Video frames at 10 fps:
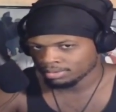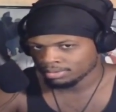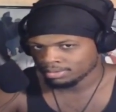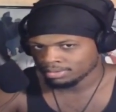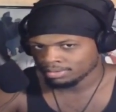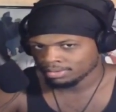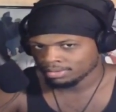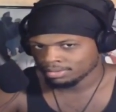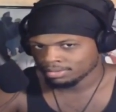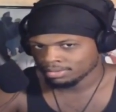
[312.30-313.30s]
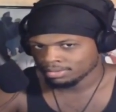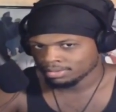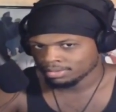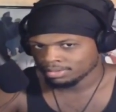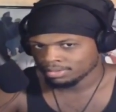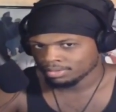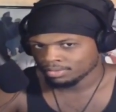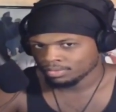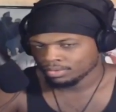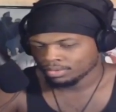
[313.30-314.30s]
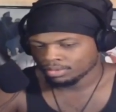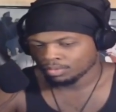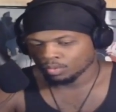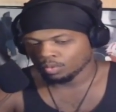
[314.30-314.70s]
Nothing is said.